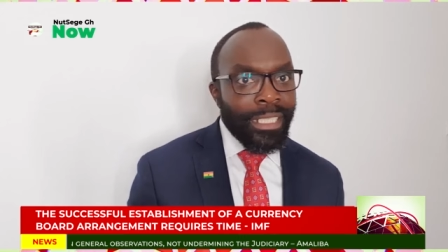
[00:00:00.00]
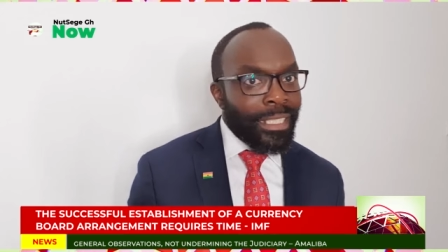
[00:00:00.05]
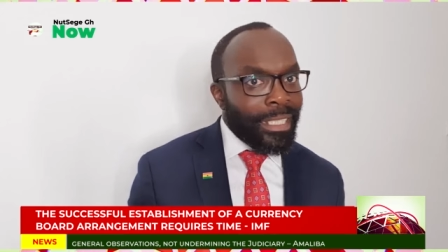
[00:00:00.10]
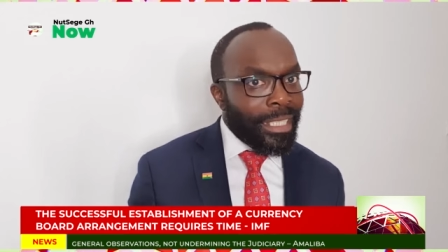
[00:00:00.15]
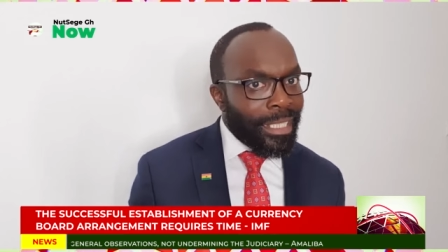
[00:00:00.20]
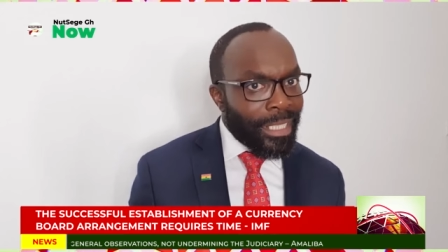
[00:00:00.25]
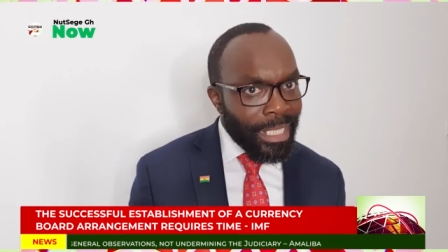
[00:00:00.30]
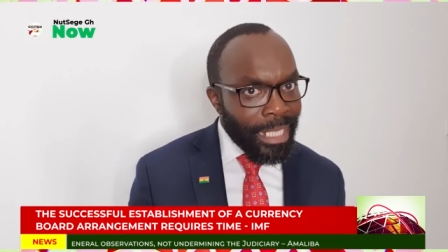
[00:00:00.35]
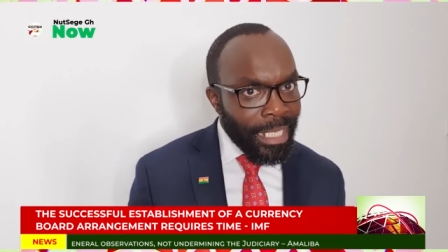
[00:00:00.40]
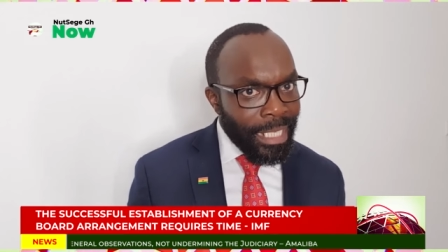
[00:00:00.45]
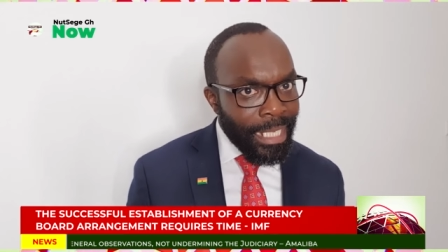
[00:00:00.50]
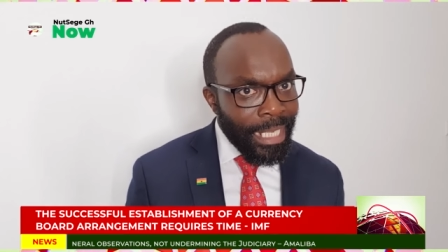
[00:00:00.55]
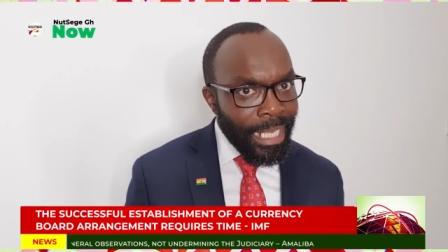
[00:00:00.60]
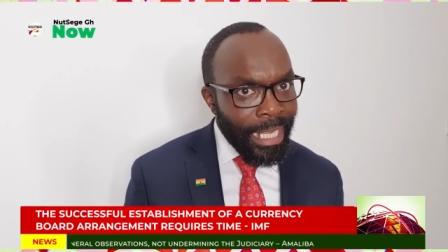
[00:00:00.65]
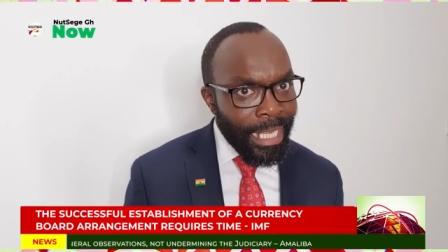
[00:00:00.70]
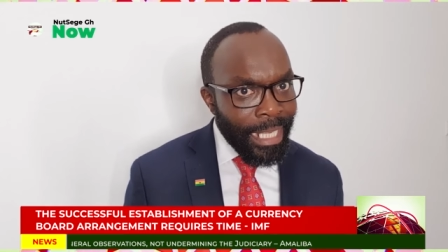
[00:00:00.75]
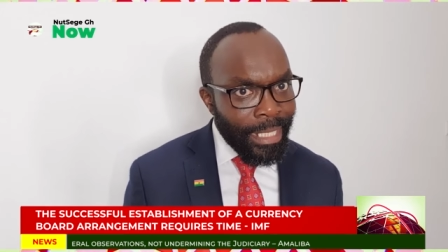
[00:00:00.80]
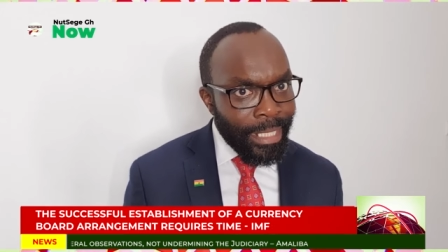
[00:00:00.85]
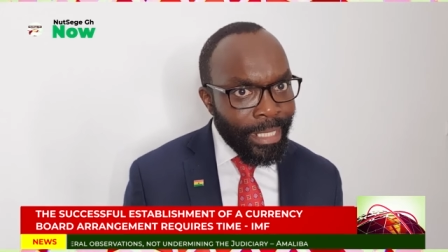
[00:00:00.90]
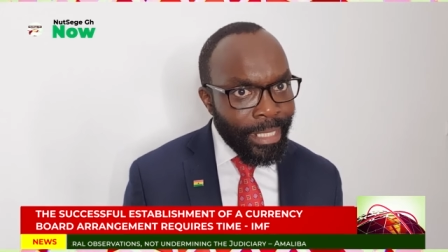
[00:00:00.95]
The cedi
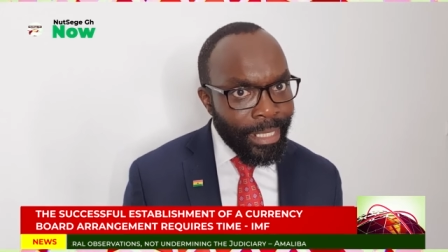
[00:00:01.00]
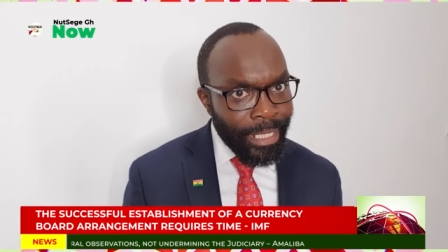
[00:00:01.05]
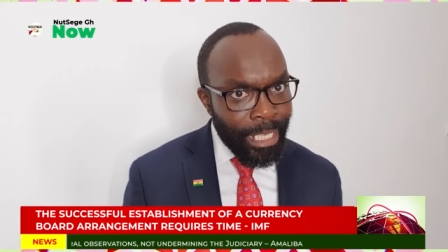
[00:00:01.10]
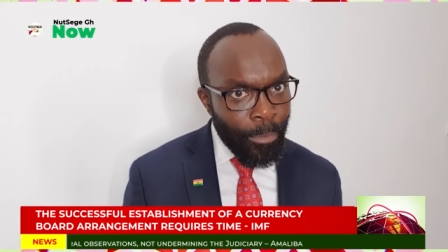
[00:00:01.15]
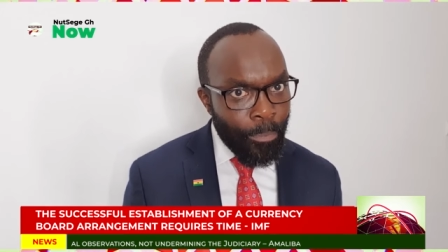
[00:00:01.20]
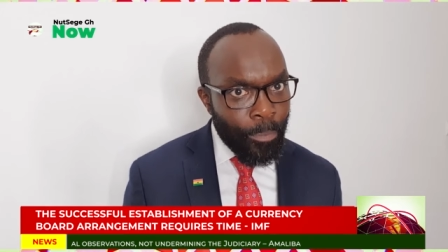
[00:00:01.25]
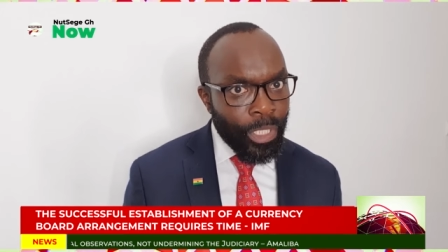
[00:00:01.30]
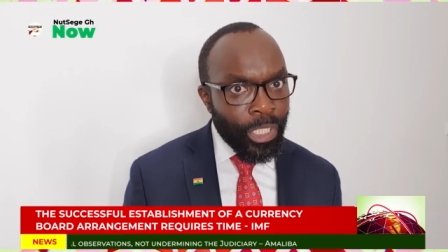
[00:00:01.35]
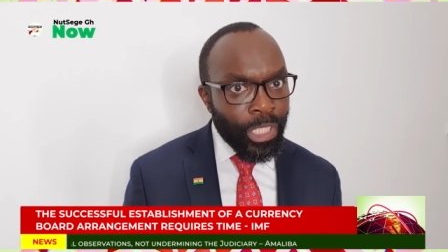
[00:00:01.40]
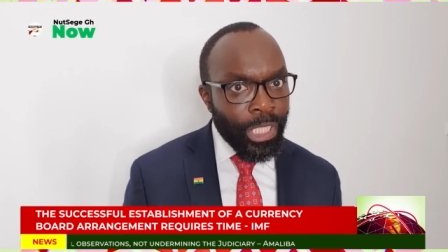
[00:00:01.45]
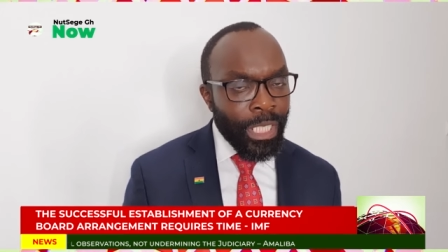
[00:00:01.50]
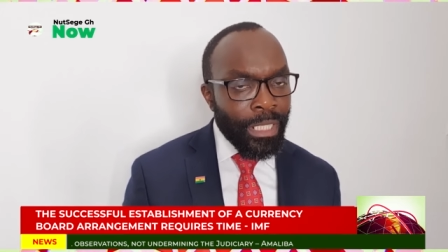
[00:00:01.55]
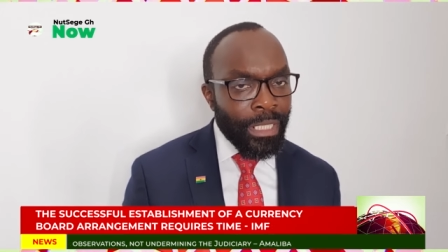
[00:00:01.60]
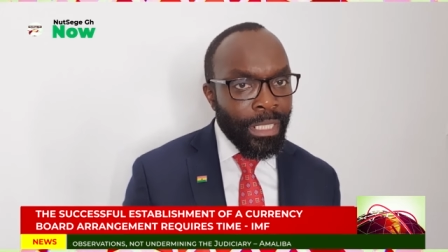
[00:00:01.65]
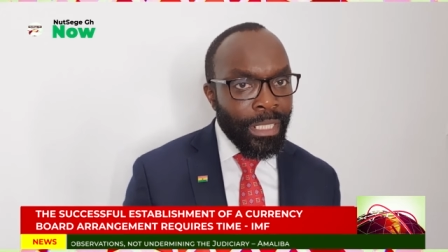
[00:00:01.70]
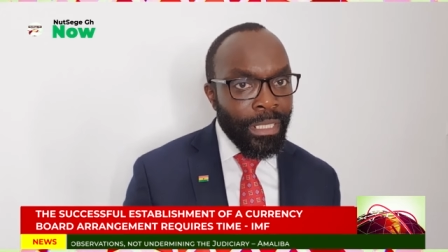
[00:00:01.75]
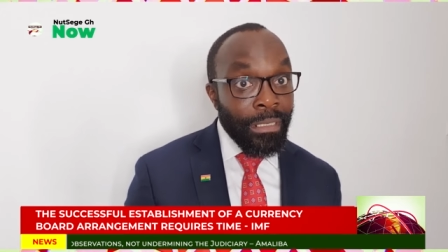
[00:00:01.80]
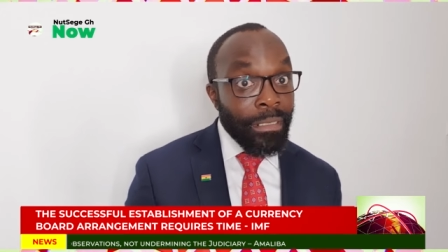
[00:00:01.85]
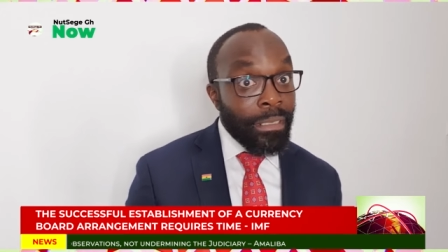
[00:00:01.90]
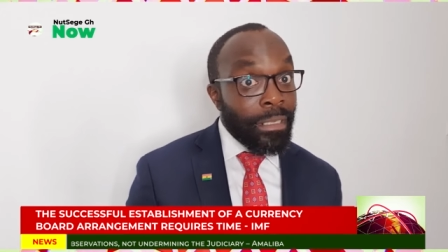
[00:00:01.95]
is
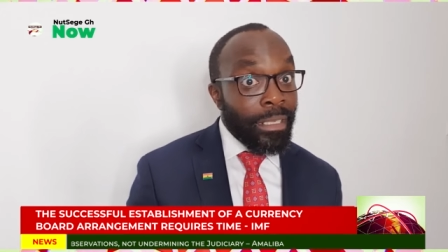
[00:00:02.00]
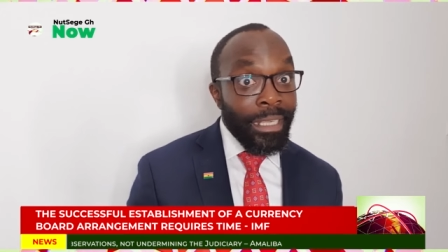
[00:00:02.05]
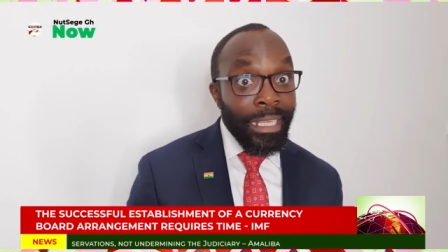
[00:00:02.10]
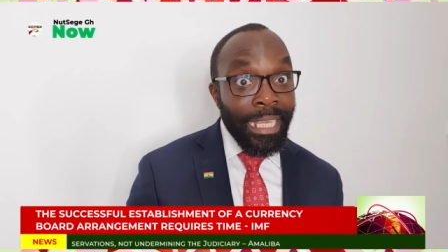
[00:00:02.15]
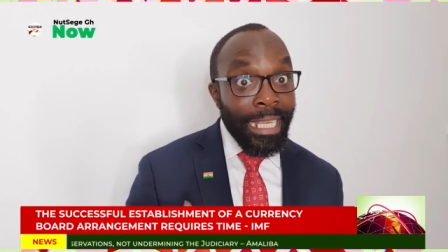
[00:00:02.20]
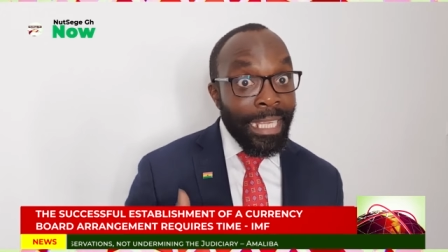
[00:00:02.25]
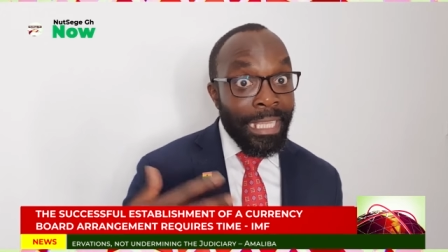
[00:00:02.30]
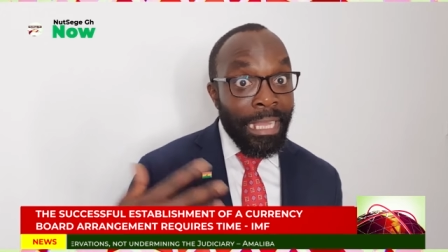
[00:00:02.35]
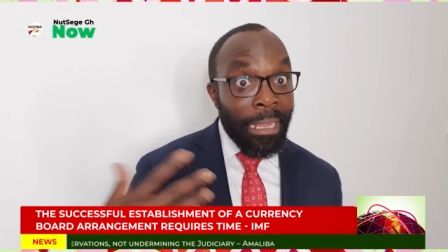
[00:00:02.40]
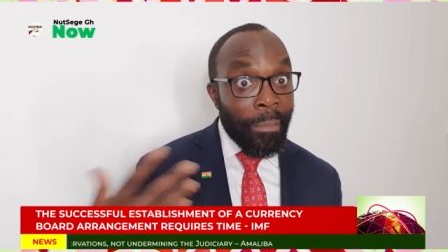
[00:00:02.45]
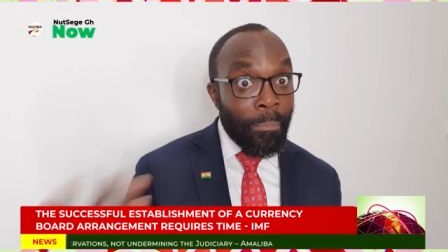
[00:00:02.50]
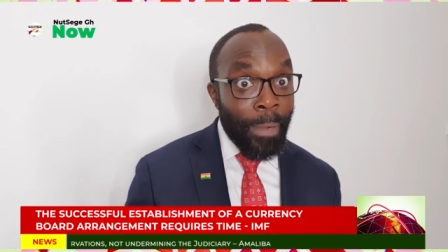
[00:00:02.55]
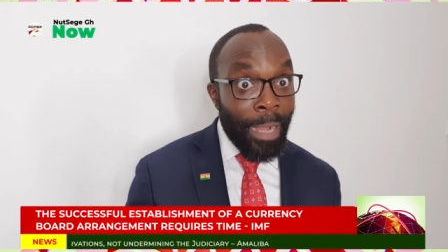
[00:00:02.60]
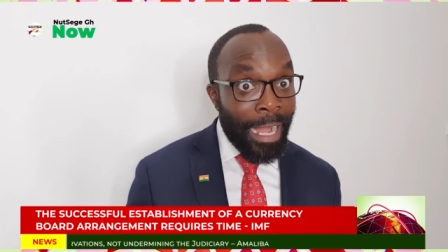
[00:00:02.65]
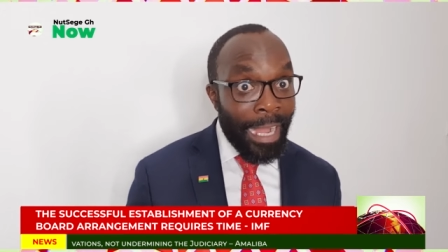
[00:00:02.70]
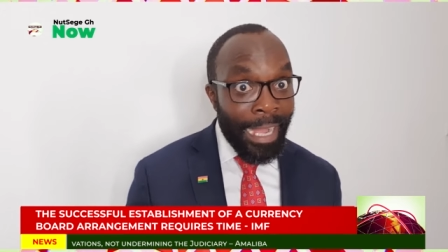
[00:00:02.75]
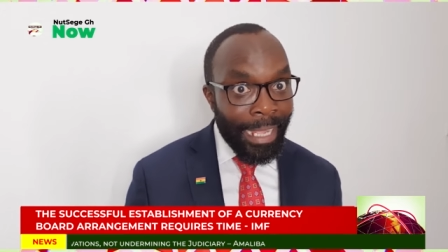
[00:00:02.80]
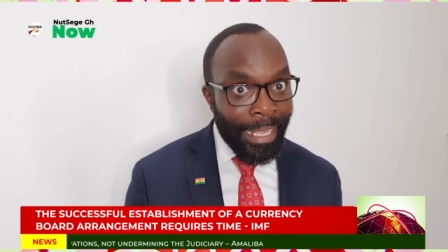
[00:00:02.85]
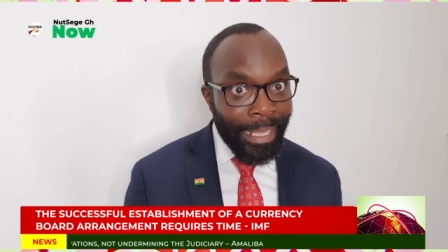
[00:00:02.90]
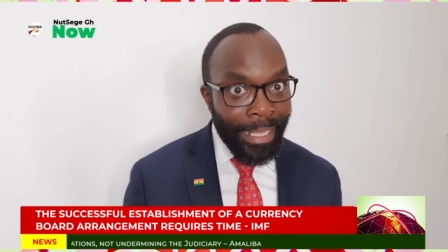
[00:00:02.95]
depreciating either
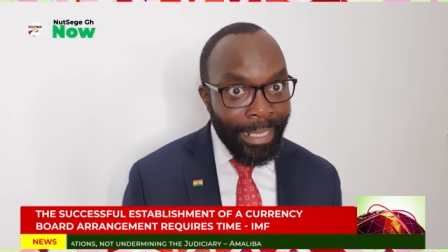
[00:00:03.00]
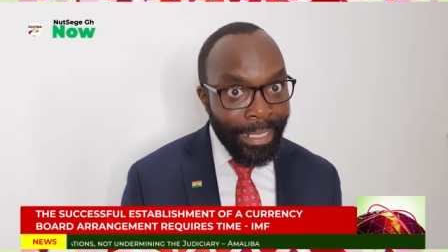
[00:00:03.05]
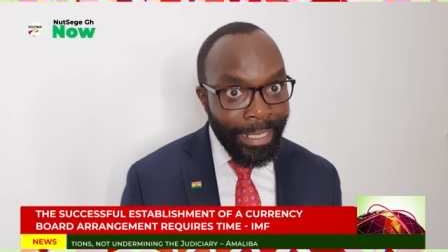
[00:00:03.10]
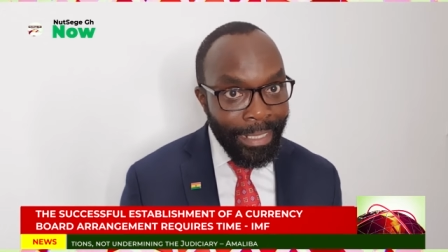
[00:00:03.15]
by